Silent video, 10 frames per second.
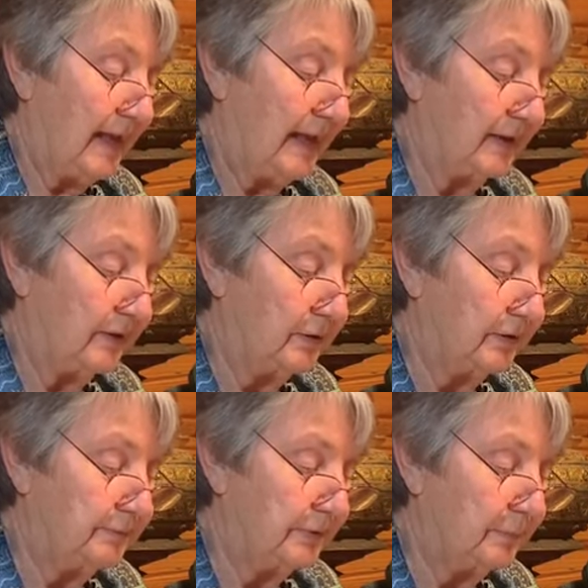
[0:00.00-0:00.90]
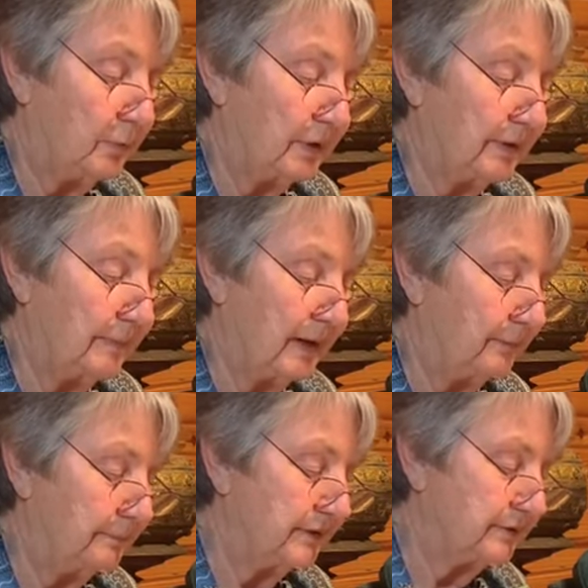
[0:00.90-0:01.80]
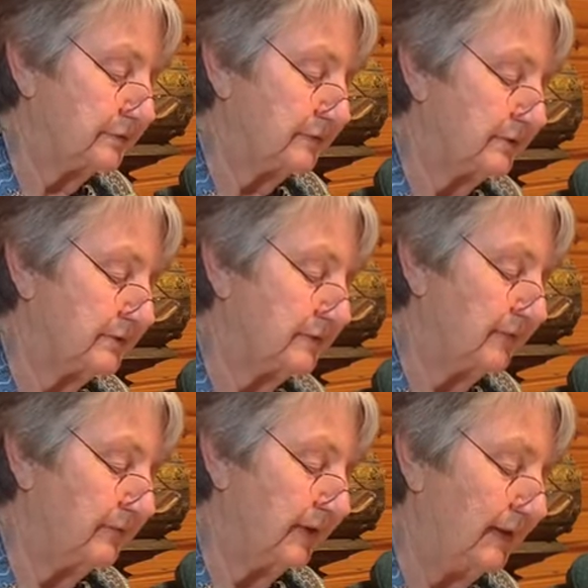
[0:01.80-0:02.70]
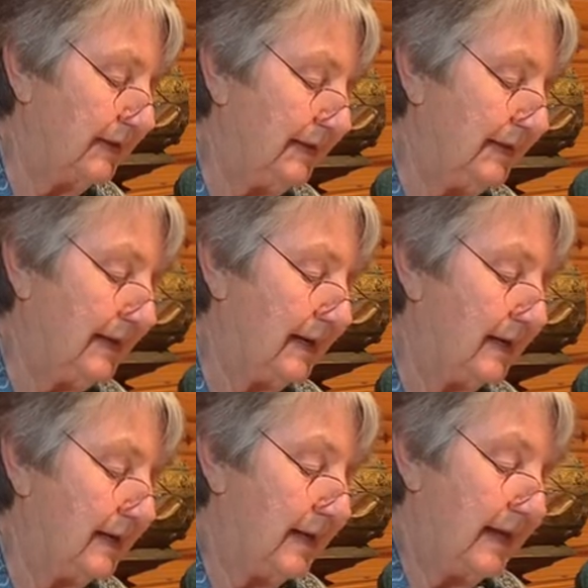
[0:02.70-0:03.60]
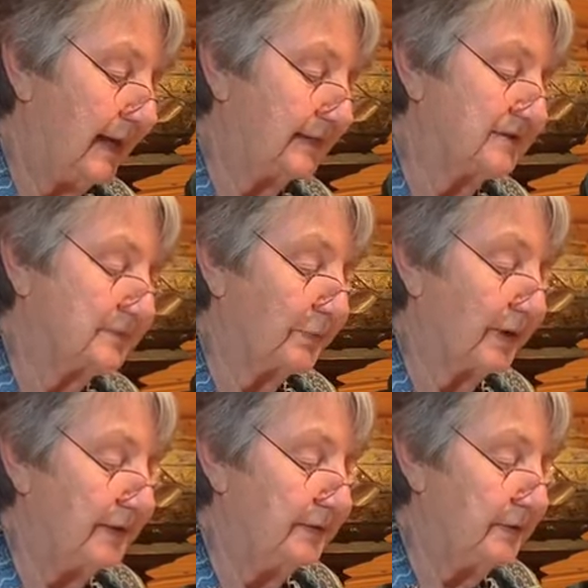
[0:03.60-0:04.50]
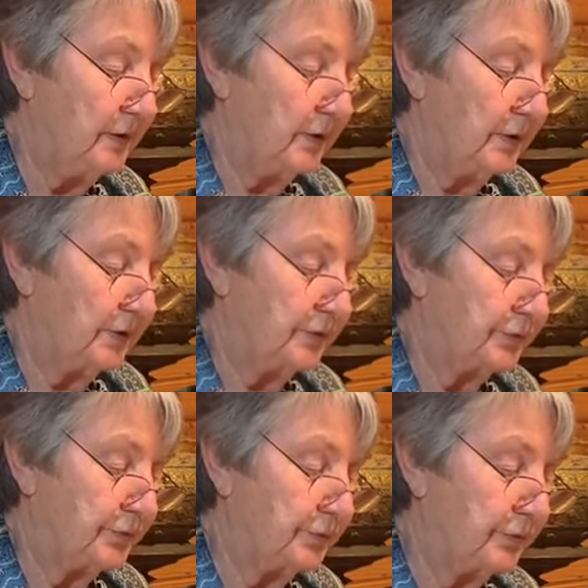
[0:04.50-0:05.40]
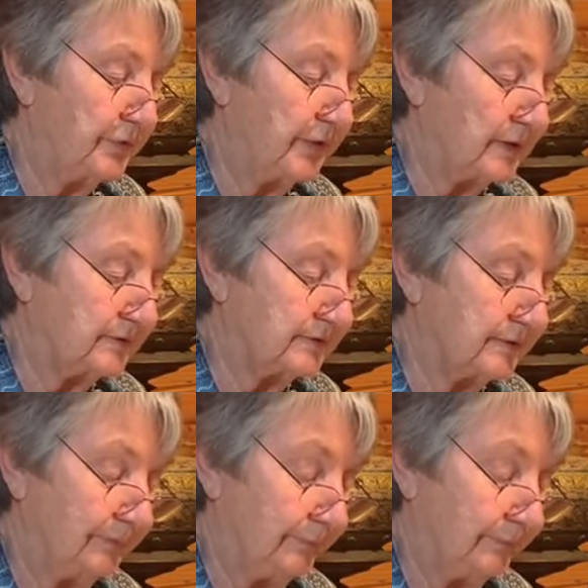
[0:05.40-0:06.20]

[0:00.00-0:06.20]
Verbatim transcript: And a good report about Mistress Vedahika had spread th thus.